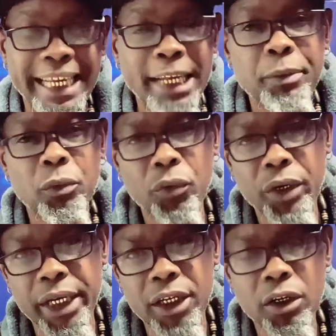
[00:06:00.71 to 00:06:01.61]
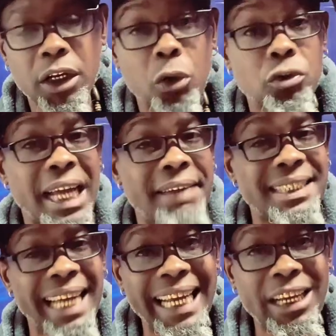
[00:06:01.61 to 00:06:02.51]
Keep it real close. Have a
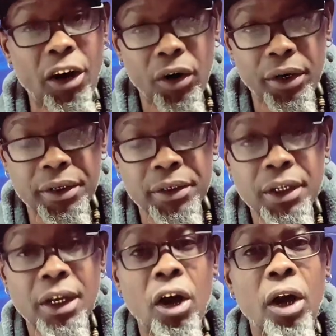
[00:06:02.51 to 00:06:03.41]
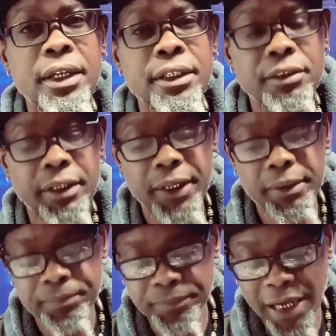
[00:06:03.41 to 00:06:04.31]
tight arc. I
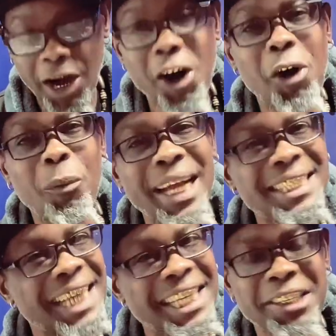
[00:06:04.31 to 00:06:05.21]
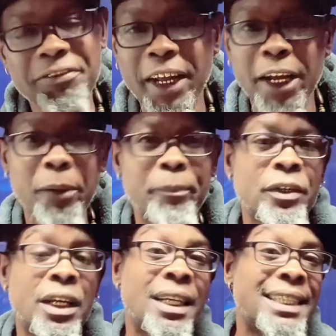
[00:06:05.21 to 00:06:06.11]
always say this, fam.
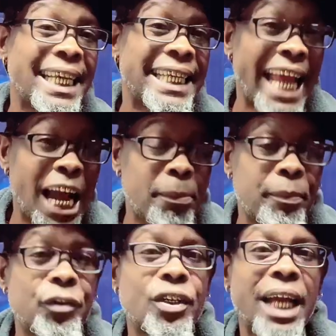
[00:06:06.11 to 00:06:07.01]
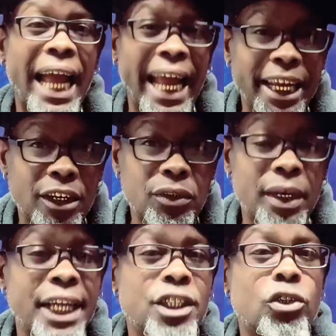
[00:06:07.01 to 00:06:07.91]
Your gap, your
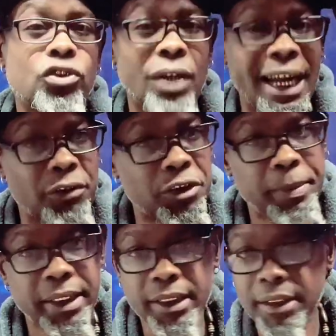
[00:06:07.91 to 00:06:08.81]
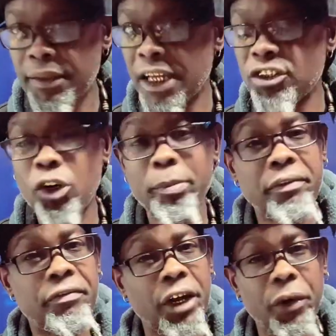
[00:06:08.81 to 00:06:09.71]
angle, and your travel speed. That's going to
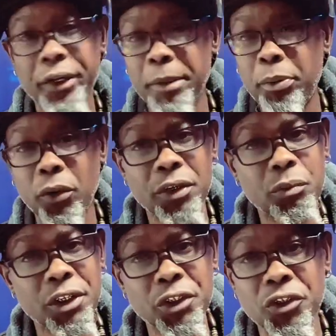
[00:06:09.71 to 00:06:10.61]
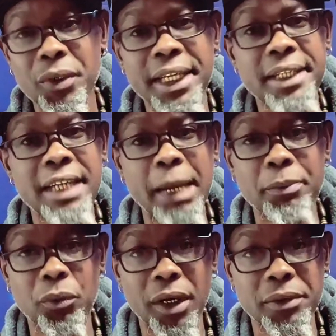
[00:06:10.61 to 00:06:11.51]
be very important when you're doing any
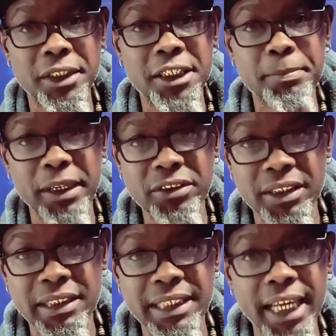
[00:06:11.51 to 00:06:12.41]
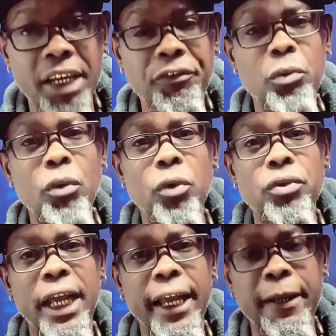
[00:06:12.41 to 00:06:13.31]
type of welding, especially stick. If you
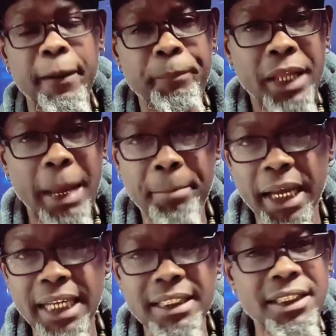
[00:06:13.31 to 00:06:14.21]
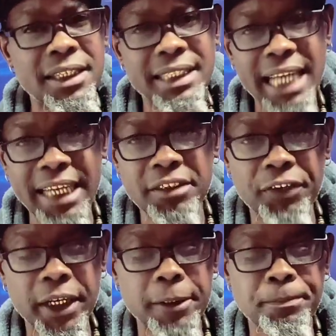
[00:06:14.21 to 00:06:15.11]
want that bead to look nice,
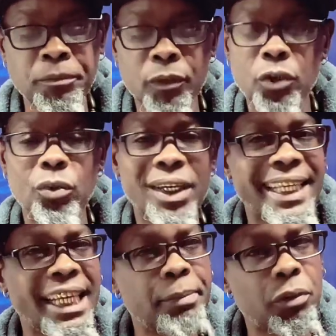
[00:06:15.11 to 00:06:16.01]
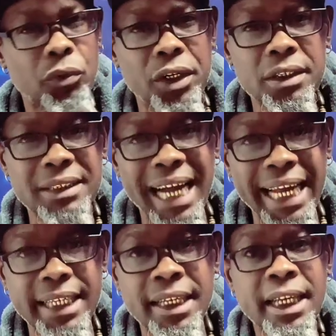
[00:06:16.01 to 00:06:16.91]
fam, you want to keep it real
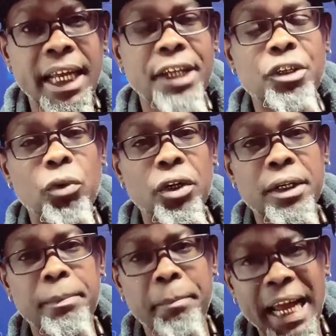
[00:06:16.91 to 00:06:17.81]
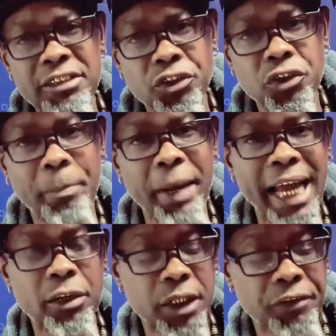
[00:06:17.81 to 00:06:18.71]
tight. And you want to master your
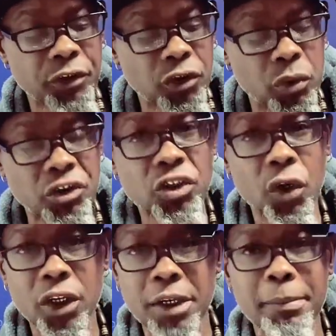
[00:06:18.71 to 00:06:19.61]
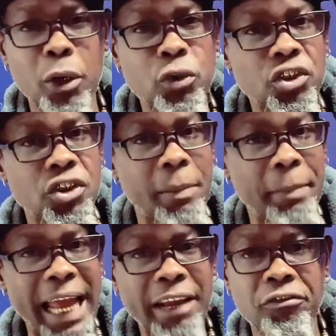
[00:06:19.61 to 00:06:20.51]
pattern. If you're doing circular motion or
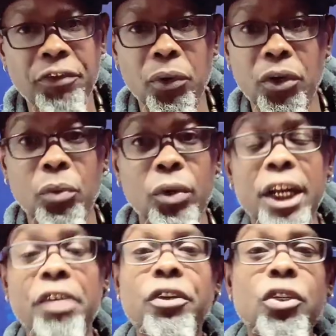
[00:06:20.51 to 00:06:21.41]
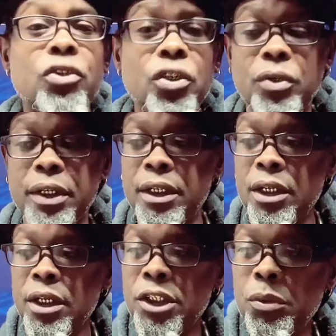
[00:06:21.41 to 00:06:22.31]
back and forward or whatever you're doing,
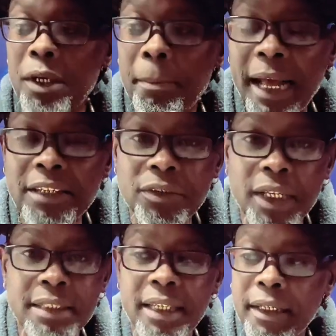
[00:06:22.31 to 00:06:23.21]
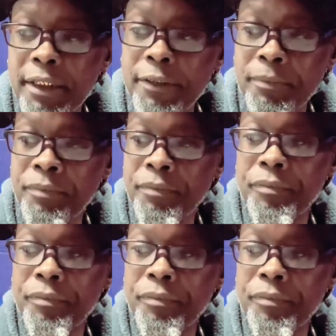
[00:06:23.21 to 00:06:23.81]
you want to master that technique.